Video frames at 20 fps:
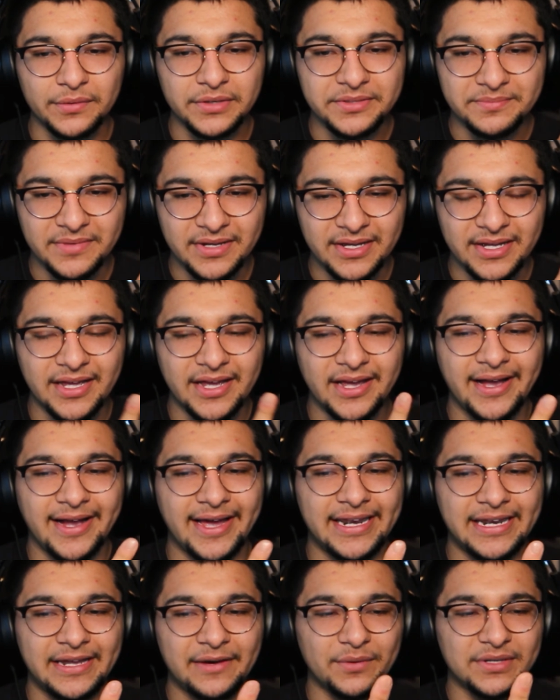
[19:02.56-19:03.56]
him.
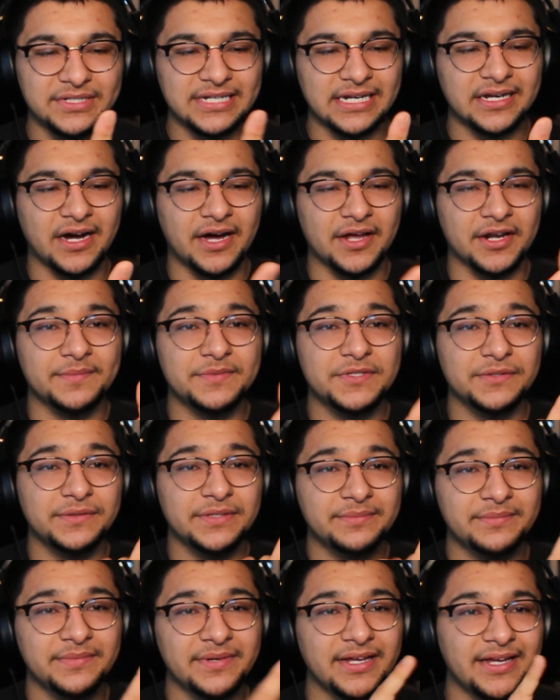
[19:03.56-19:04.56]
And then once I caught up to
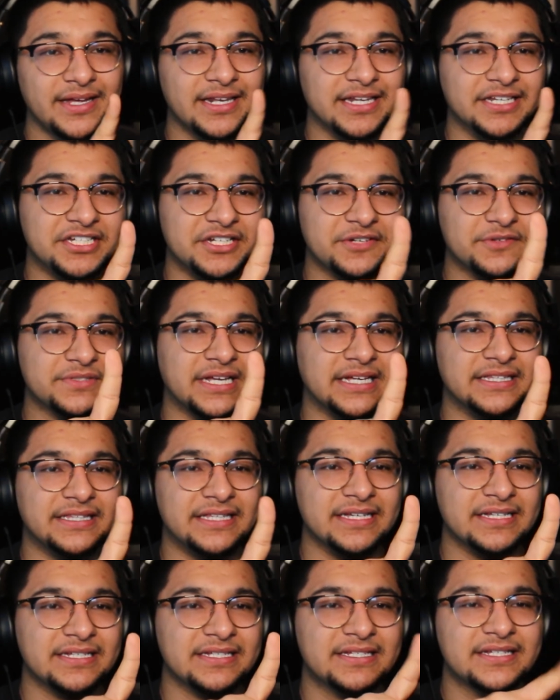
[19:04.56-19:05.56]
him, legit was like
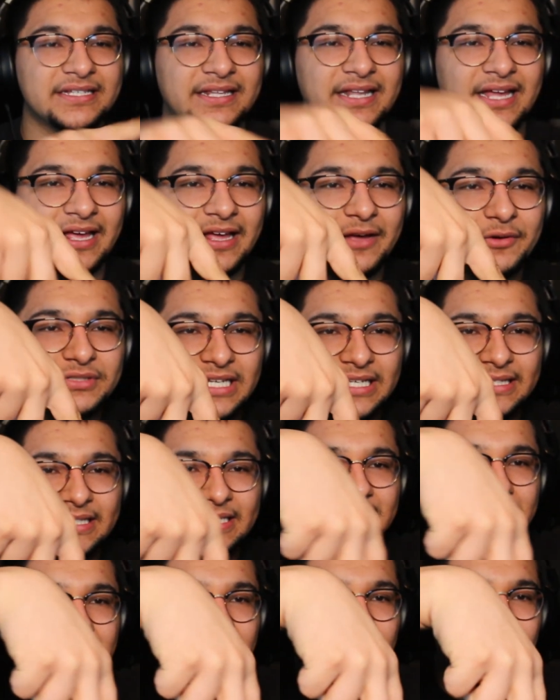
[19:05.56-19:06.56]
this, like it was like this, like